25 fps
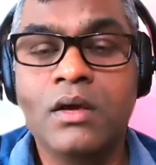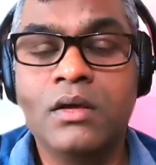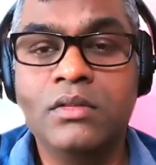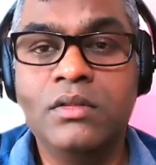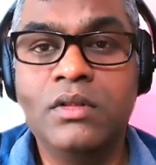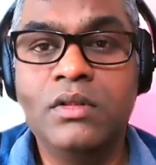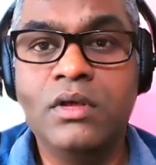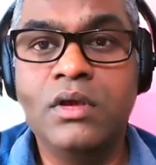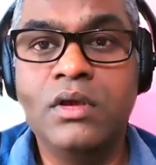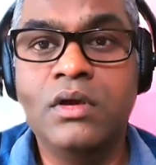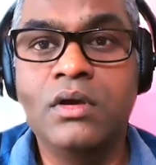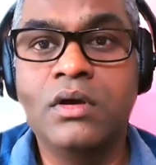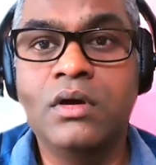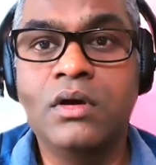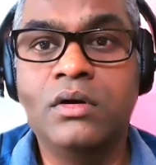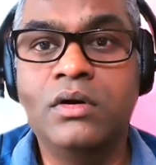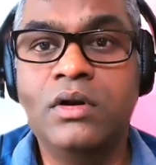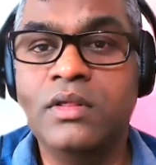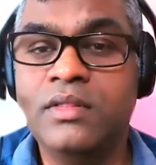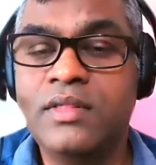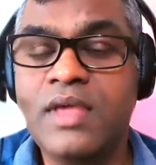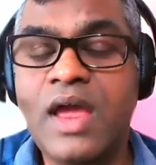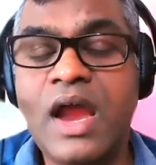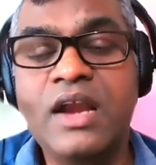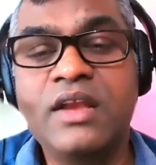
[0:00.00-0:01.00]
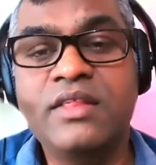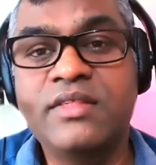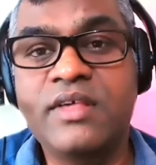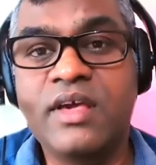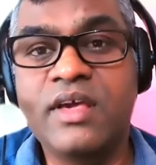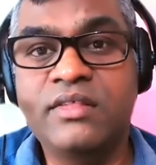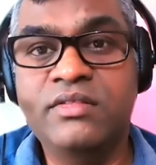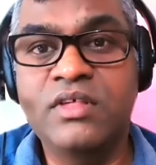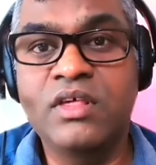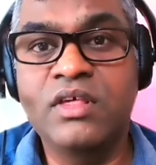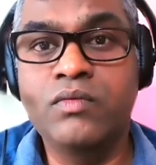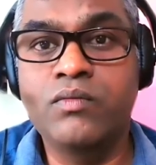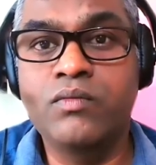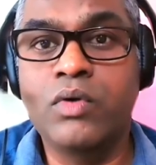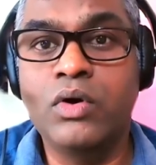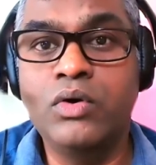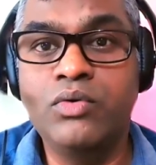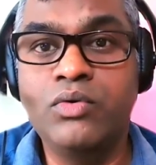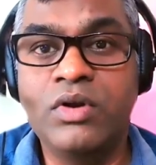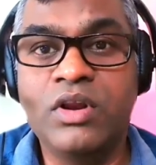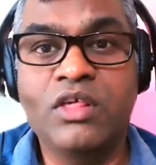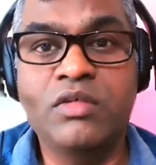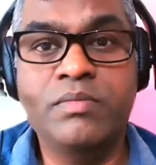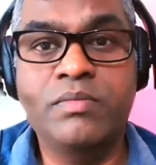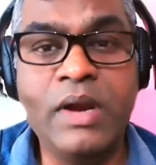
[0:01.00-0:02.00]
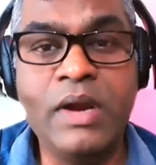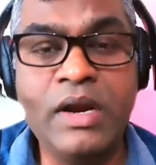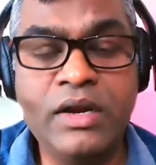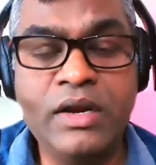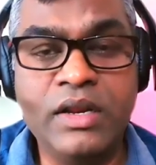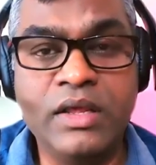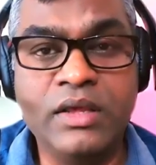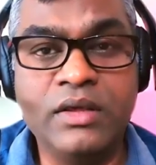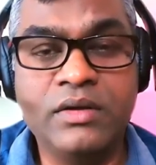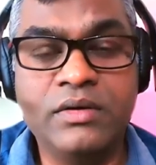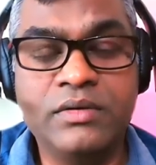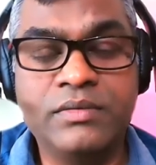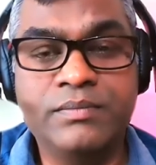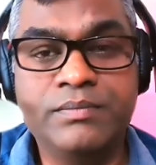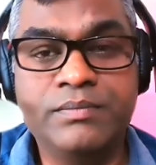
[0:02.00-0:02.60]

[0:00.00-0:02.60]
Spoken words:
the desired success what you're expecting.